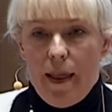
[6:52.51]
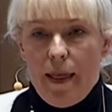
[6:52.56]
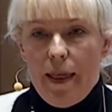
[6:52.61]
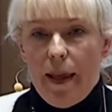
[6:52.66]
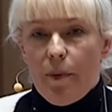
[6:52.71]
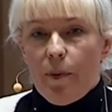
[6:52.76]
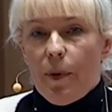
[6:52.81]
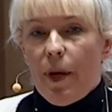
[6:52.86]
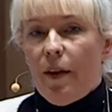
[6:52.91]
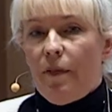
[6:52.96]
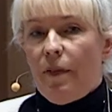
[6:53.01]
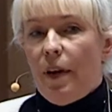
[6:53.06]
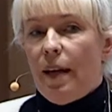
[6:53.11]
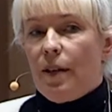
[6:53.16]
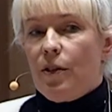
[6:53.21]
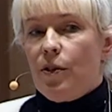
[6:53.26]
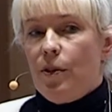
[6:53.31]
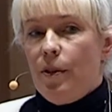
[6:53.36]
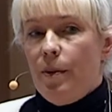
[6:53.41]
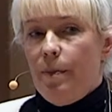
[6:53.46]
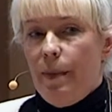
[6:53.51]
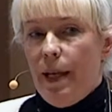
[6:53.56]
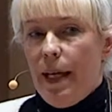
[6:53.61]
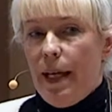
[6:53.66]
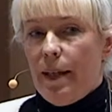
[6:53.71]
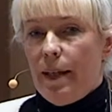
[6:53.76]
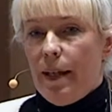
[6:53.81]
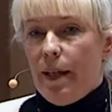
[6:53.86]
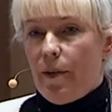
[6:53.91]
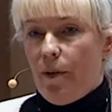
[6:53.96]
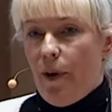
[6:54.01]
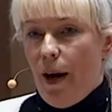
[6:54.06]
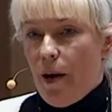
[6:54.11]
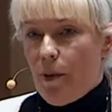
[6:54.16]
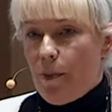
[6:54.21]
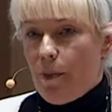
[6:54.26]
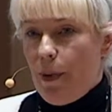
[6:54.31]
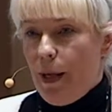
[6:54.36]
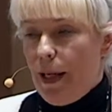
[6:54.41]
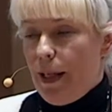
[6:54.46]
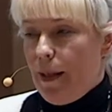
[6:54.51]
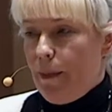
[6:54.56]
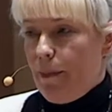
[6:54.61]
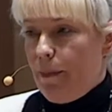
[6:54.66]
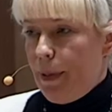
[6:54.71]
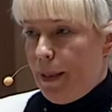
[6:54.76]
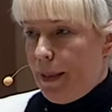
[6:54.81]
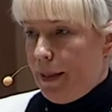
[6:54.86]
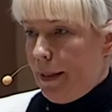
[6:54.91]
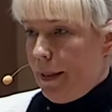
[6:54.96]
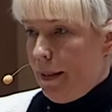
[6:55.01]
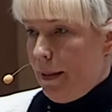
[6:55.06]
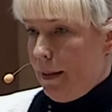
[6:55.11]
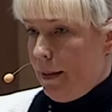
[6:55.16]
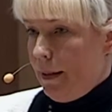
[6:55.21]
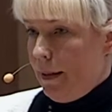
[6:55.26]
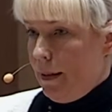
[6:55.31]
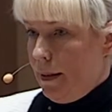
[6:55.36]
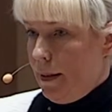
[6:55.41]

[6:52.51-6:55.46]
that we have actually made a groundbreaking building.